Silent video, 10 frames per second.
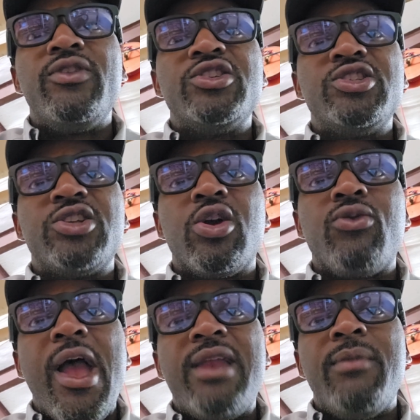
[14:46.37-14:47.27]
and then she
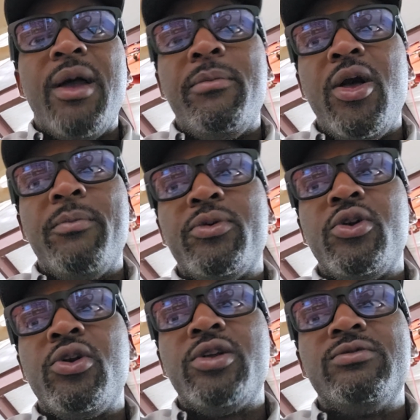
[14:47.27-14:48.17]
started riding my
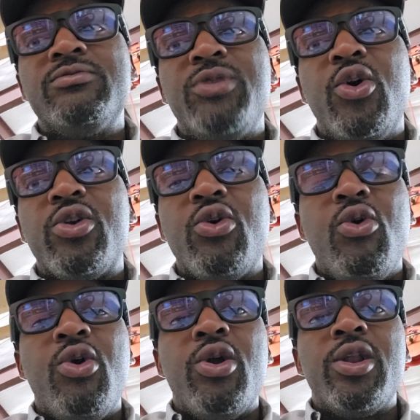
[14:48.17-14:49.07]
bumper and blowing her
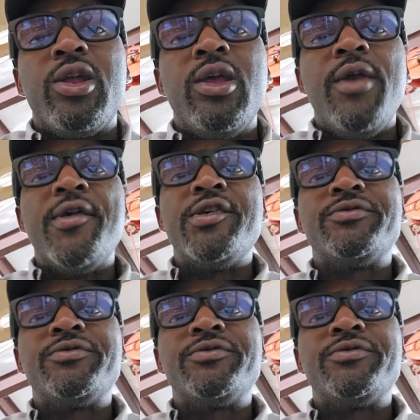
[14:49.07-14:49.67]
horn, and